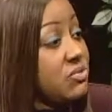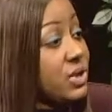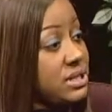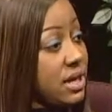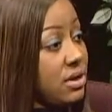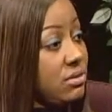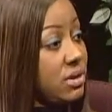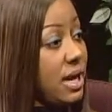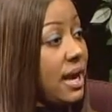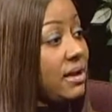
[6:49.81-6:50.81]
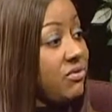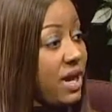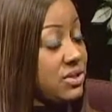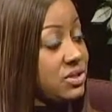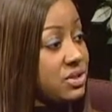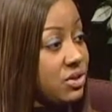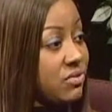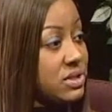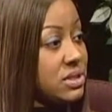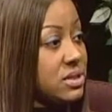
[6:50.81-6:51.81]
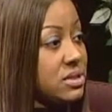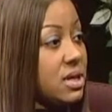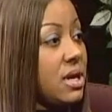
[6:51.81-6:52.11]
retail and fashion services.